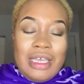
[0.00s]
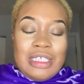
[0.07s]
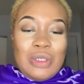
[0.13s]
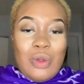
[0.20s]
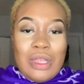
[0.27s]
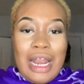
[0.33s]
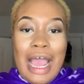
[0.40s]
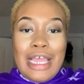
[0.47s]

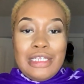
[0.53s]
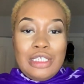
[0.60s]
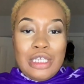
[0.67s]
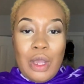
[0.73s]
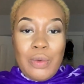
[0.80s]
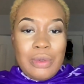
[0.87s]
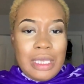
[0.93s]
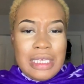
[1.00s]
so that I
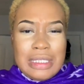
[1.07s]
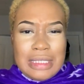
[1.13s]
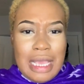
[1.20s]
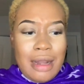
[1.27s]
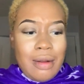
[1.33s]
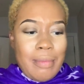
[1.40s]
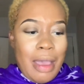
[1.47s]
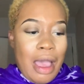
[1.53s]
don't get
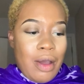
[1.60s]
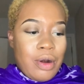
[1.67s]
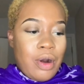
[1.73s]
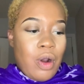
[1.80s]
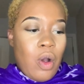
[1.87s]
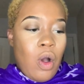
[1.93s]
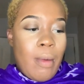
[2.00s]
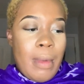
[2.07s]
setting powder
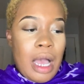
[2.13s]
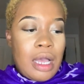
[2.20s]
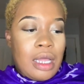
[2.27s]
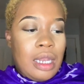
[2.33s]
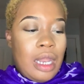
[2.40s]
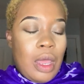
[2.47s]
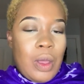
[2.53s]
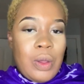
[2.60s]
on my
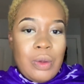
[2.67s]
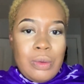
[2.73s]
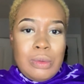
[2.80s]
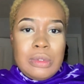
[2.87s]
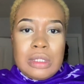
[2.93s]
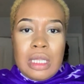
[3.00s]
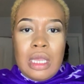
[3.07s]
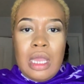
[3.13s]
clothes,